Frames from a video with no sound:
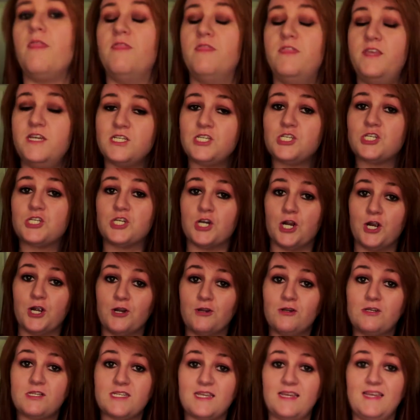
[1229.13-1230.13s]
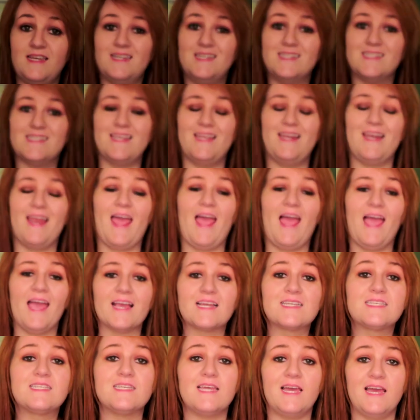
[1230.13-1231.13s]
This shirt is an
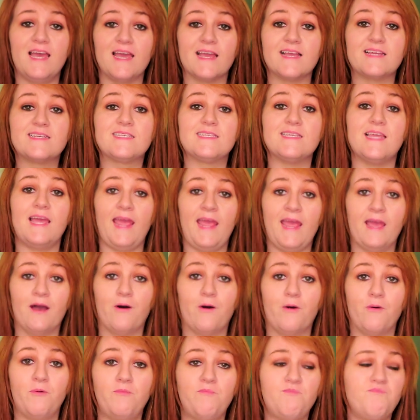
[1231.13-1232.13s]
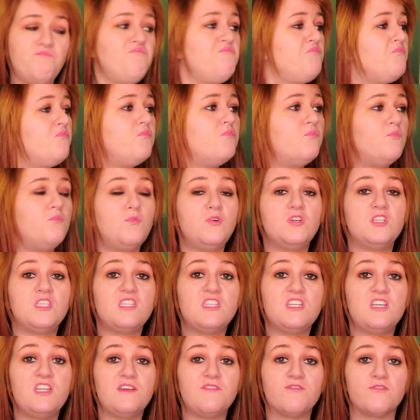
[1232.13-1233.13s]
XXL.
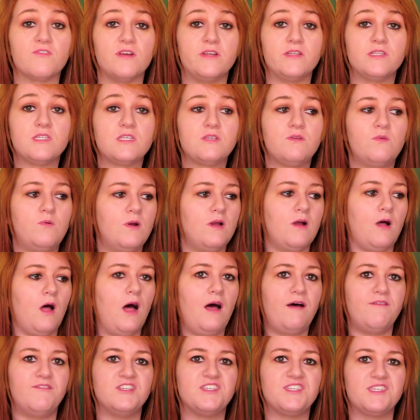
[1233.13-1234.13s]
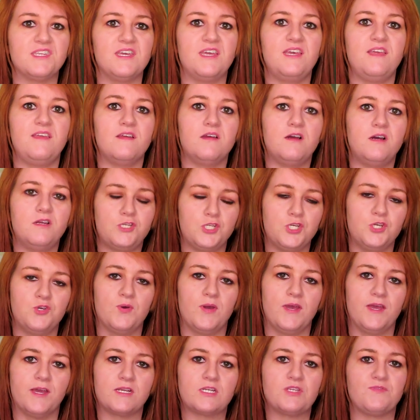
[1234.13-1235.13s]
What's the difference? Well, obviously
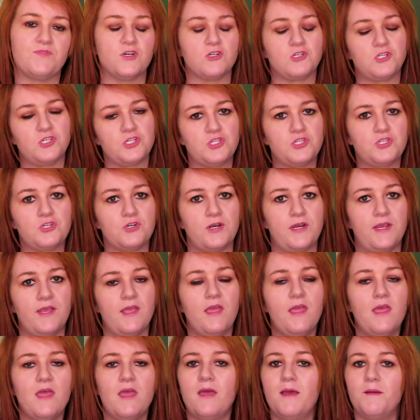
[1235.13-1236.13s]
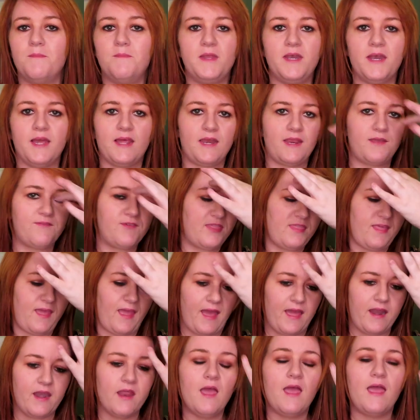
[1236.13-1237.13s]
2X versus 3, but not even
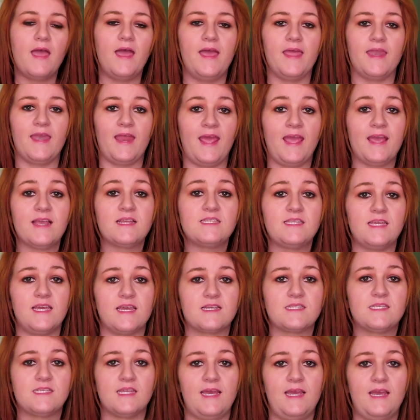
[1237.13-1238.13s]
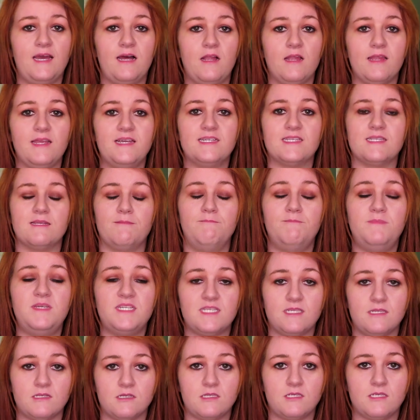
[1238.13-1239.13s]
that. An XXL is a
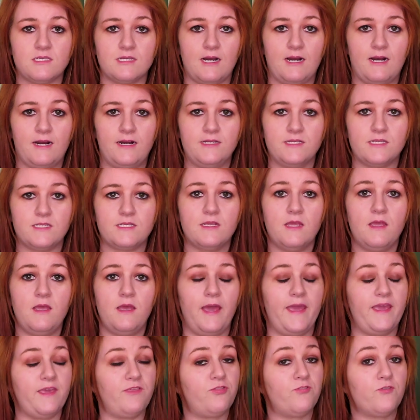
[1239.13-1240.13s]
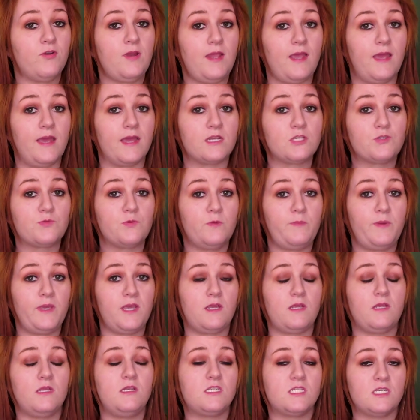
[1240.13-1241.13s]
misses size. A 3X would
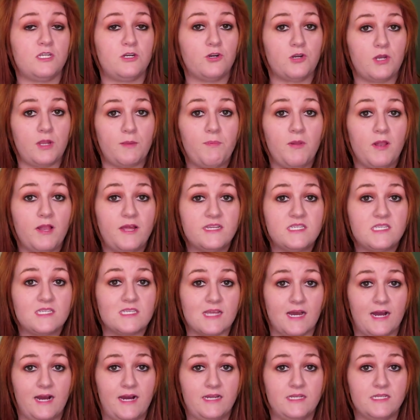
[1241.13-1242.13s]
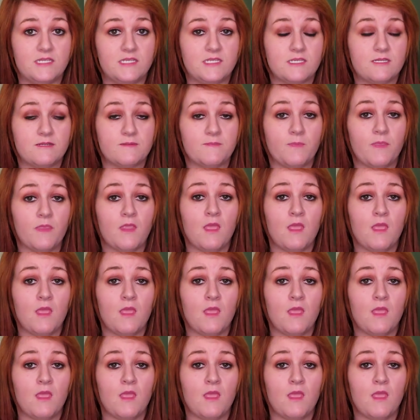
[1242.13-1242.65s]
be considered a plus size.